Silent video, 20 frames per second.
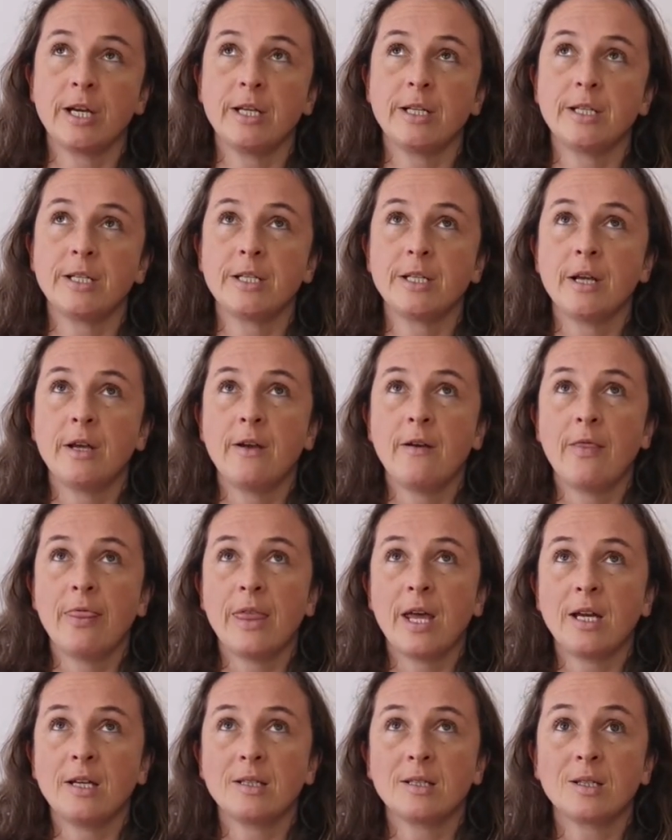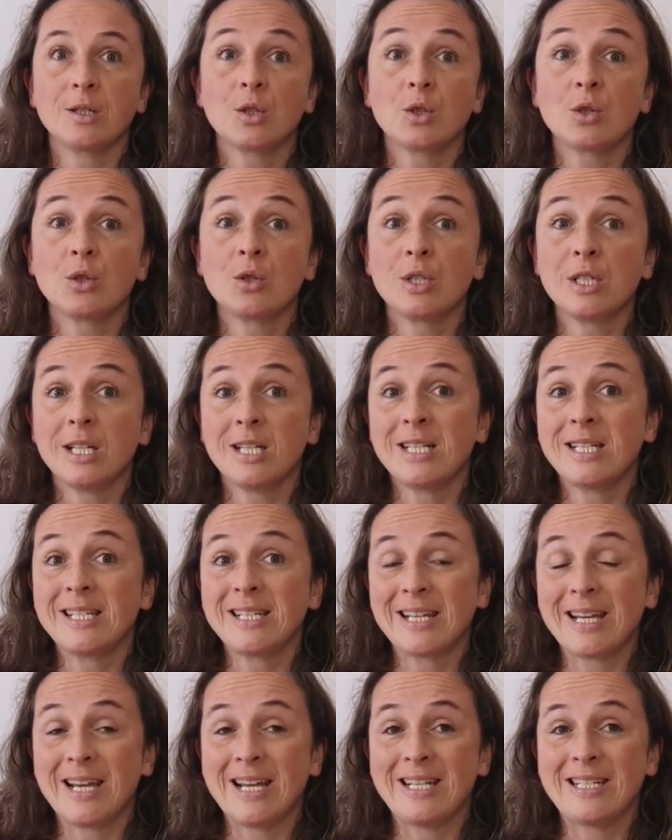And that's a good
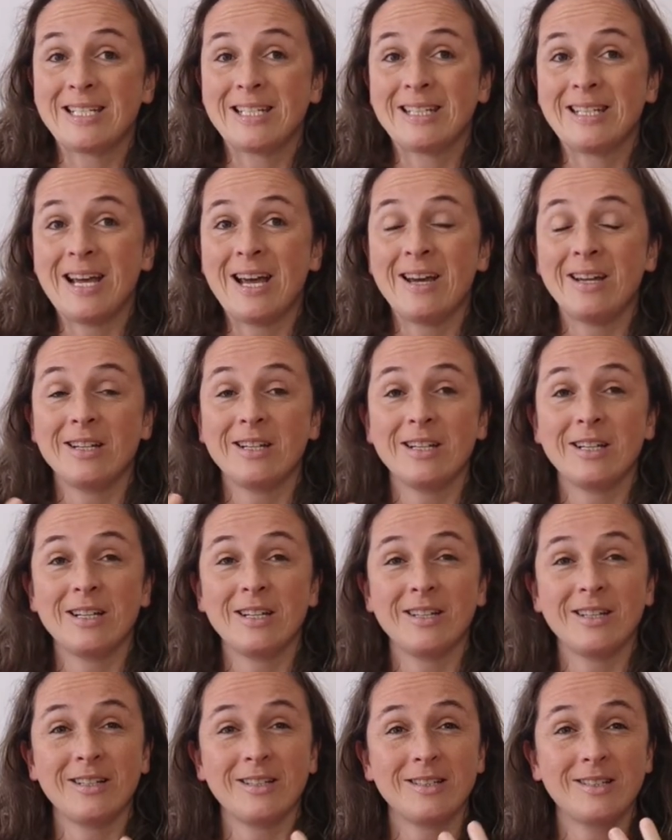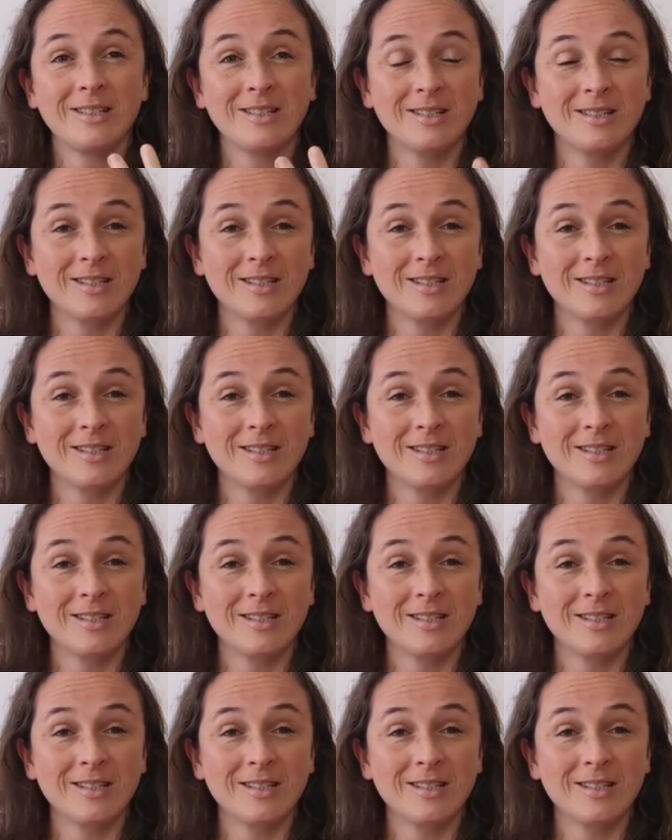indicator that it's